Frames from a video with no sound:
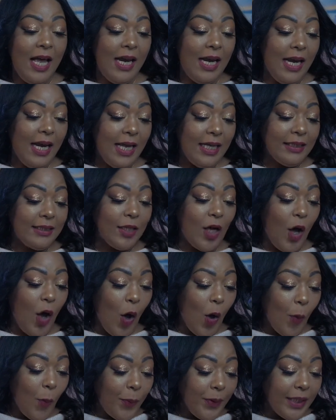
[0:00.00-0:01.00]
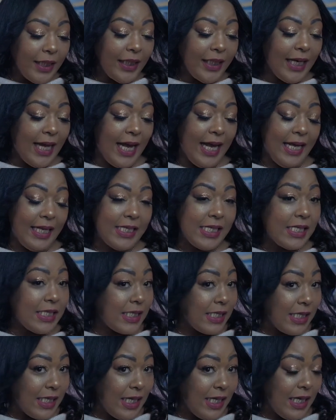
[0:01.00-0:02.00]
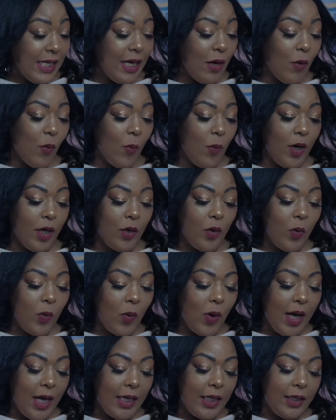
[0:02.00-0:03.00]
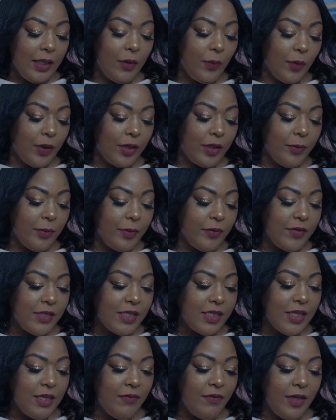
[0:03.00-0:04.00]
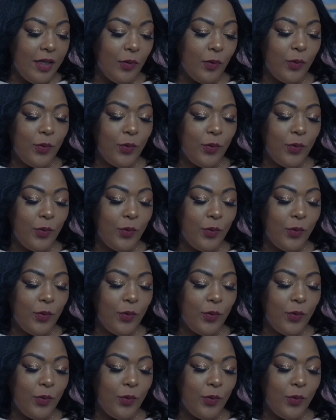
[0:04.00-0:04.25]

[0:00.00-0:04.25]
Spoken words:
Let's open it and see what quality we're going to be receiving.